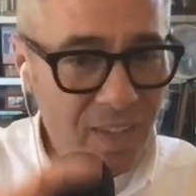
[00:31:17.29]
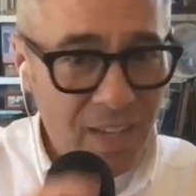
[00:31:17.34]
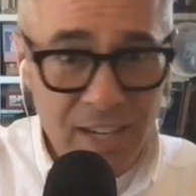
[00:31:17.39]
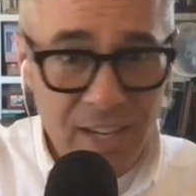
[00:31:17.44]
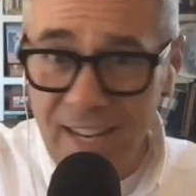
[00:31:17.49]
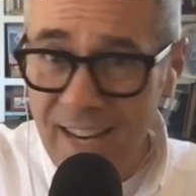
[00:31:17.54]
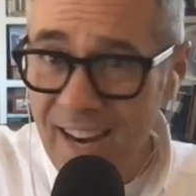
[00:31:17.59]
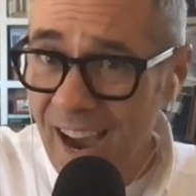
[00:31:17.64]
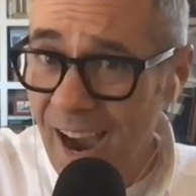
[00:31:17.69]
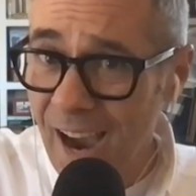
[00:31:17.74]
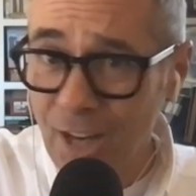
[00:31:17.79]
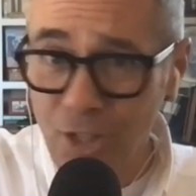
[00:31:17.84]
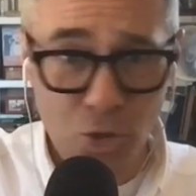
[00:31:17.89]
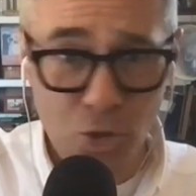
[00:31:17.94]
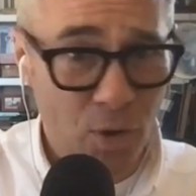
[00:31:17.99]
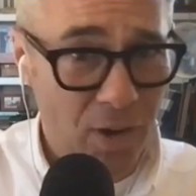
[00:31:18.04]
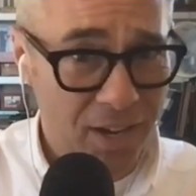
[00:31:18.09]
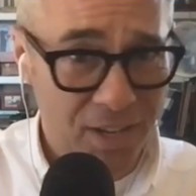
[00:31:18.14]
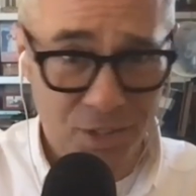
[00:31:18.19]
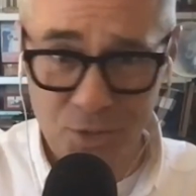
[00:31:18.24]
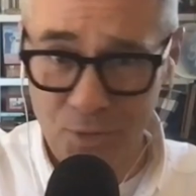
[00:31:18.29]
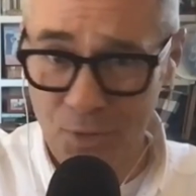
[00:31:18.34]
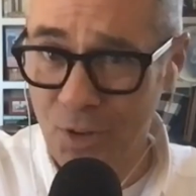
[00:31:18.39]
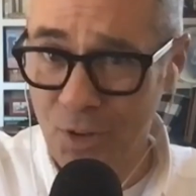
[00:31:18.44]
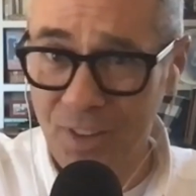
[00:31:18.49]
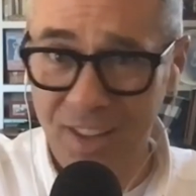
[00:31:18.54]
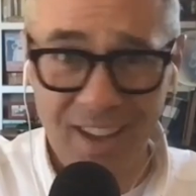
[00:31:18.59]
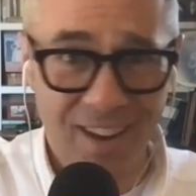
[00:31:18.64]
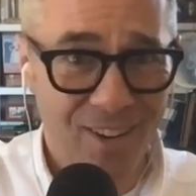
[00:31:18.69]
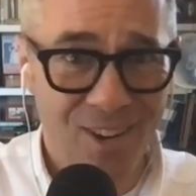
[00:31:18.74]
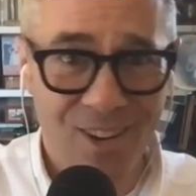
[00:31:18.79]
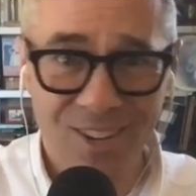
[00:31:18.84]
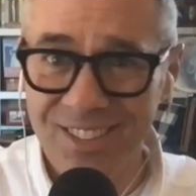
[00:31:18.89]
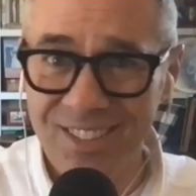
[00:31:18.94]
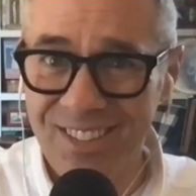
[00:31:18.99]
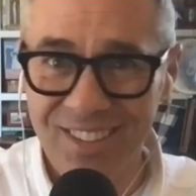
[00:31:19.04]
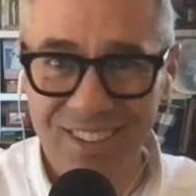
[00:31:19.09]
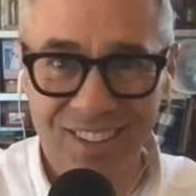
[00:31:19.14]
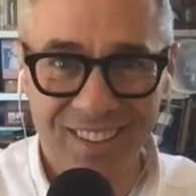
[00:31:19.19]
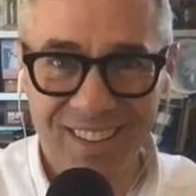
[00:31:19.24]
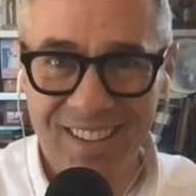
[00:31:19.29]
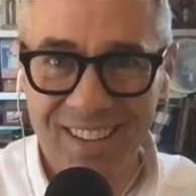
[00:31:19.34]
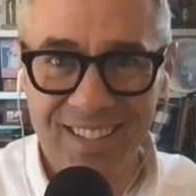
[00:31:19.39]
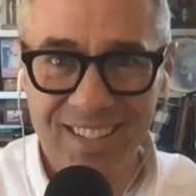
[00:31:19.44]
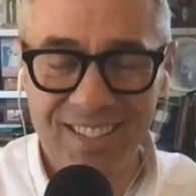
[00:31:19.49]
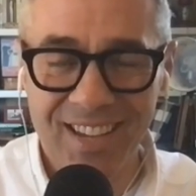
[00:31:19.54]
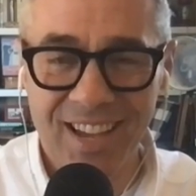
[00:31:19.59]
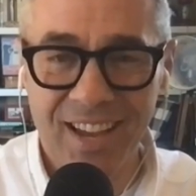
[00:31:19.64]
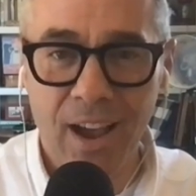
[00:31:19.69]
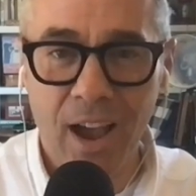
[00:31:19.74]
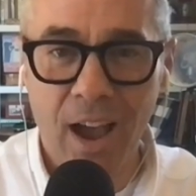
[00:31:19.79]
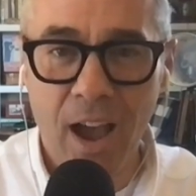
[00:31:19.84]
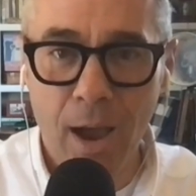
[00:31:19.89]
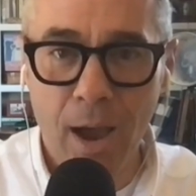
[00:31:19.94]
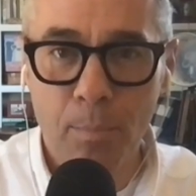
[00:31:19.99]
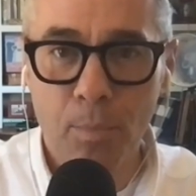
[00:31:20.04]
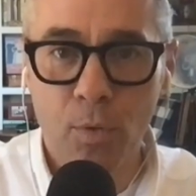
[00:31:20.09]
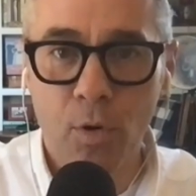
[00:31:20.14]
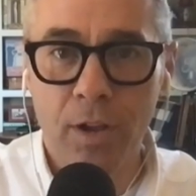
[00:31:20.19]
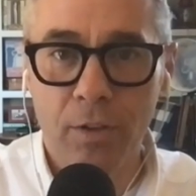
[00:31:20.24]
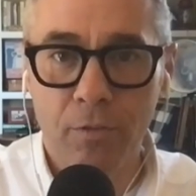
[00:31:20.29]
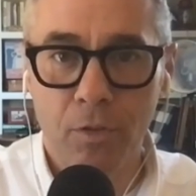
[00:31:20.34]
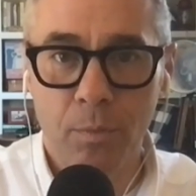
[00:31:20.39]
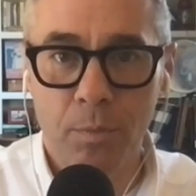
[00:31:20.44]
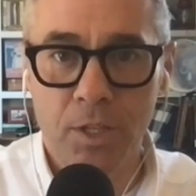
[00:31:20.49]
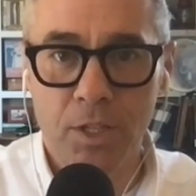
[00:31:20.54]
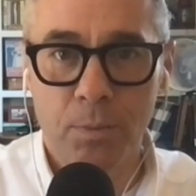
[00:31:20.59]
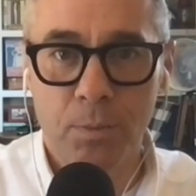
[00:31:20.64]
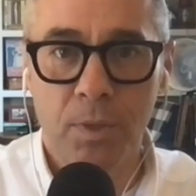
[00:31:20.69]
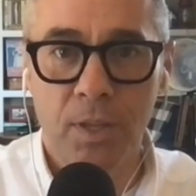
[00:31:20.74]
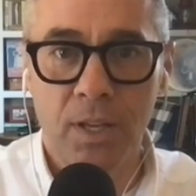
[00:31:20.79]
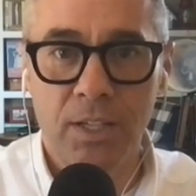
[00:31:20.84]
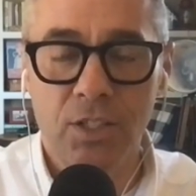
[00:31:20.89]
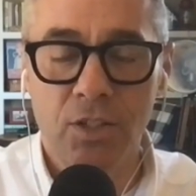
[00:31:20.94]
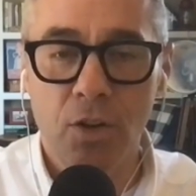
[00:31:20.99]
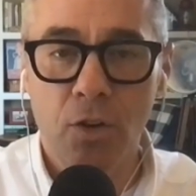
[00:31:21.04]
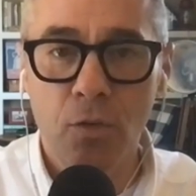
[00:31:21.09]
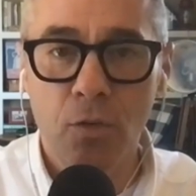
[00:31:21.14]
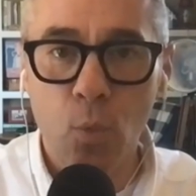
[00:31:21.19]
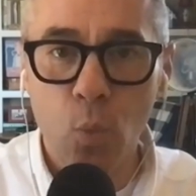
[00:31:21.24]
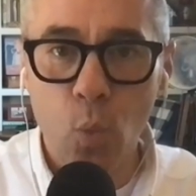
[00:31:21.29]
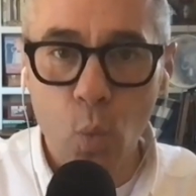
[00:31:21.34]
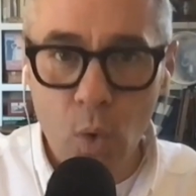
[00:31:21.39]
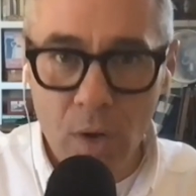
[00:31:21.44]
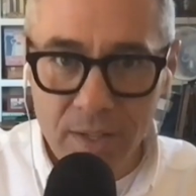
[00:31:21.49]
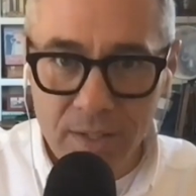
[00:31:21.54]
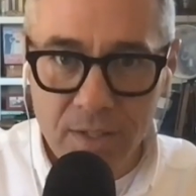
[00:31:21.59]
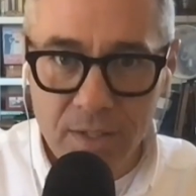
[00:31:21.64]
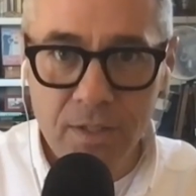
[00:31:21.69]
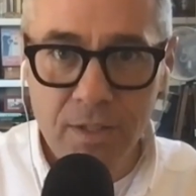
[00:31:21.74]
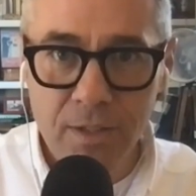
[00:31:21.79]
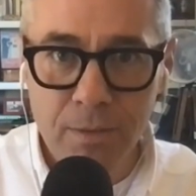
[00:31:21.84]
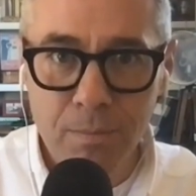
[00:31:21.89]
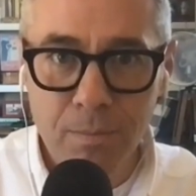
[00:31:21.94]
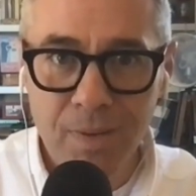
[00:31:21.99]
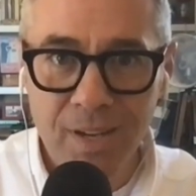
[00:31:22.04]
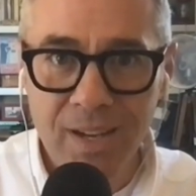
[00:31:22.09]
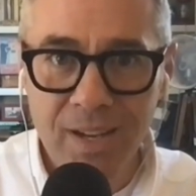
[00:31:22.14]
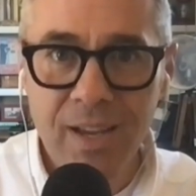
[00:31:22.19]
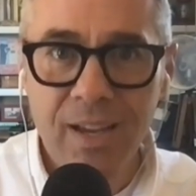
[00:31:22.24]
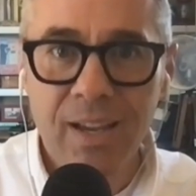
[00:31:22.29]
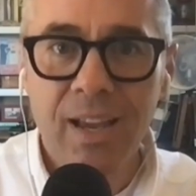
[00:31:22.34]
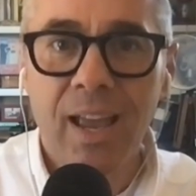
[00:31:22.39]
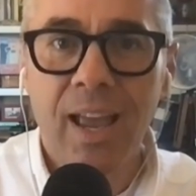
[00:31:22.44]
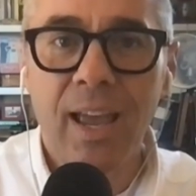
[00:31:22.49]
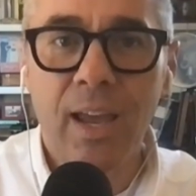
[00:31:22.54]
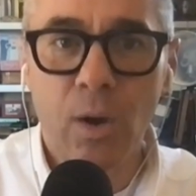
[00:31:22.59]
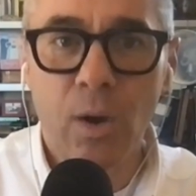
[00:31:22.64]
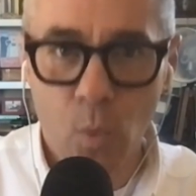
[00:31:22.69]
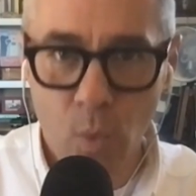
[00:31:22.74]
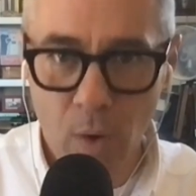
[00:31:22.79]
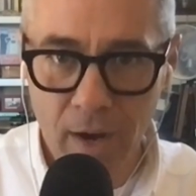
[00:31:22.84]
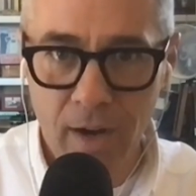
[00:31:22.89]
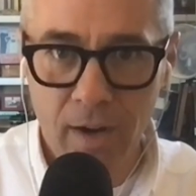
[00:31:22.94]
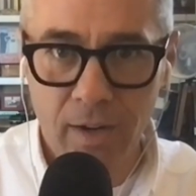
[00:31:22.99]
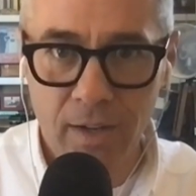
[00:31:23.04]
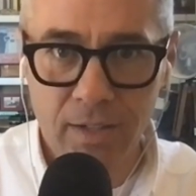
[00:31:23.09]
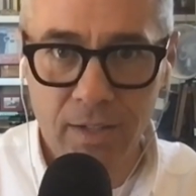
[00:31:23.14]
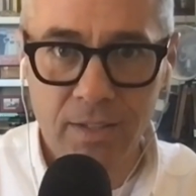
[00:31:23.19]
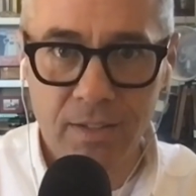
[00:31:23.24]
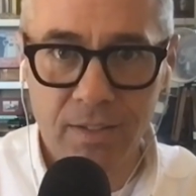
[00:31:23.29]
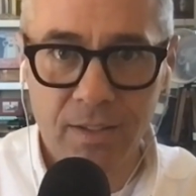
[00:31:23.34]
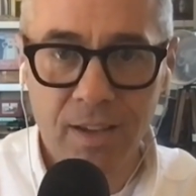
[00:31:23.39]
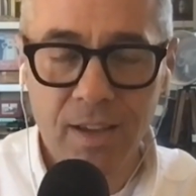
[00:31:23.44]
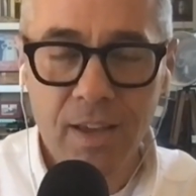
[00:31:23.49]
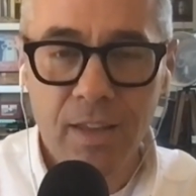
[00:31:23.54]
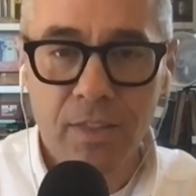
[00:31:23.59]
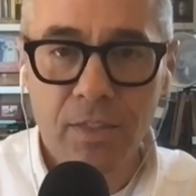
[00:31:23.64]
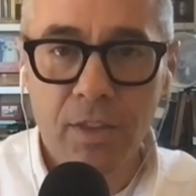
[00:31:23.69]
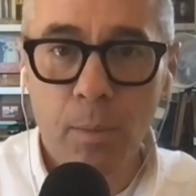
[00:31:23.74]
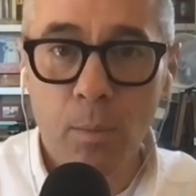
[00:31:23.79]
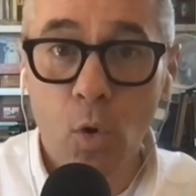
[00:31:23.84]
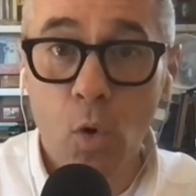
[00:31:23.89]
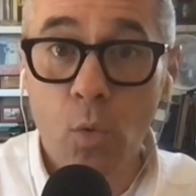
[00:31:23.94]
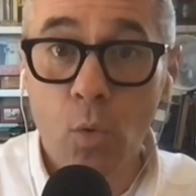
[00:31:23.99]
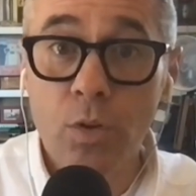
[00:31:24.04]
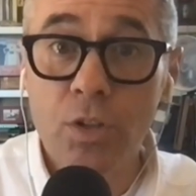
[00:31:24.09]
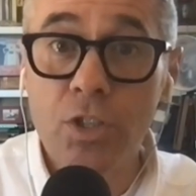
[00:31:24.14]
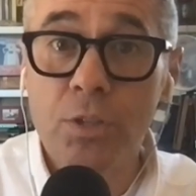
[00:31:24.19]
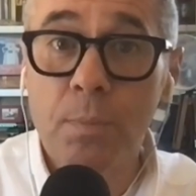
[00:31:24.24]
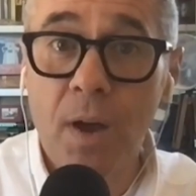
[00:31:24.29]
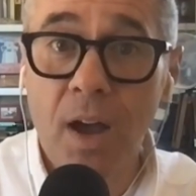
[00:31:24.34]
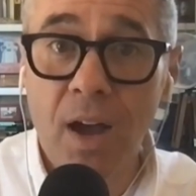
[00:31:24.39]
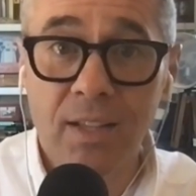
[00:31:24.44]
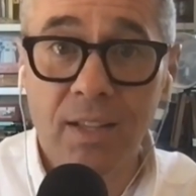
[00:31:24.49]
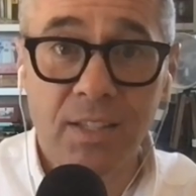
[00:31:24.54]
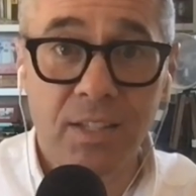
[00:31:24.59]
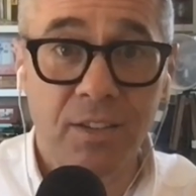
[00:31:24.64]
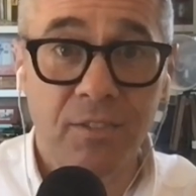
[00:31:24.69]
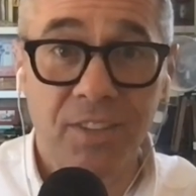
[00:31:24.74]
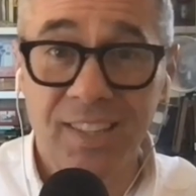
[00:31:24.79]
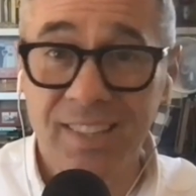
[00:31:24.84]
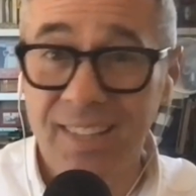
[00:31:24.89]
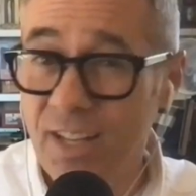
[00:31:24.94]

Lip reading: not transfer that onto their kids and operate from this place of wisdom and awareness. They're more responsive and